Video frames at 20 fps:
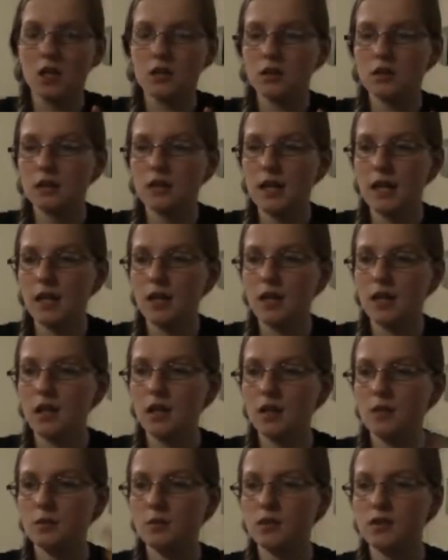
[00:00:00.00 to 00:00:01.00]
So yeah,
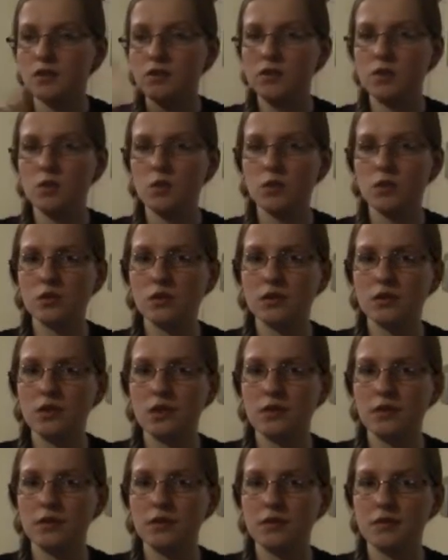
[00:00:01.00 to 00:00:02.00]
um, if you hold
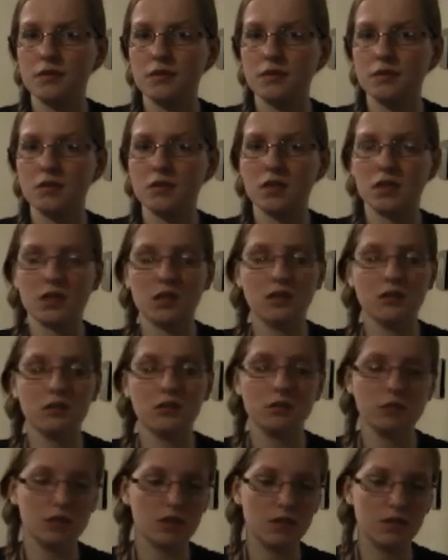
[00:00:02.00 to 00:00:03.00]
stuff, you know,
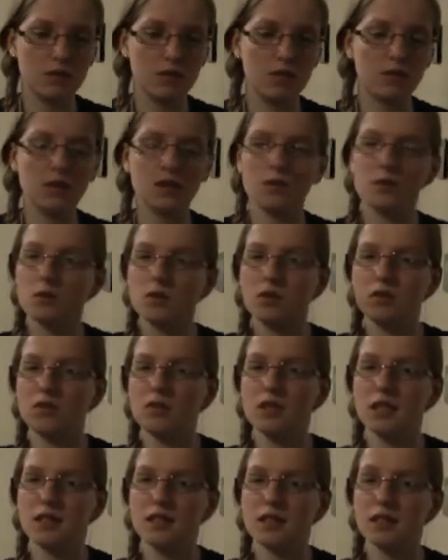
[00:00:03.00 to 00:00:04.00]
even if it's something
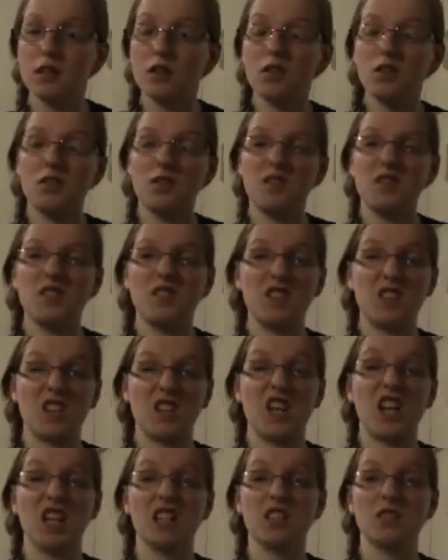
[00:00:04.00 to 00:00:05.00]
really silly or even if
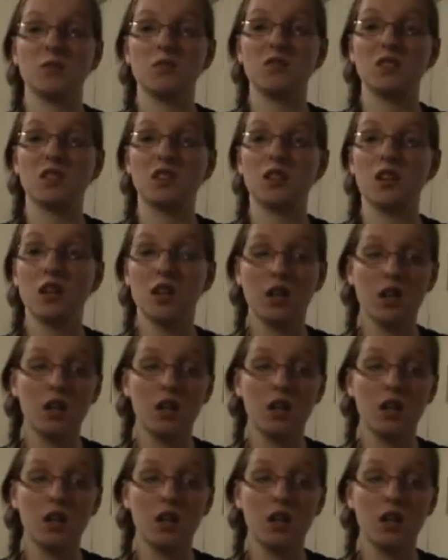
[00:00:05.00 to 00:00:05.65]
you collect something,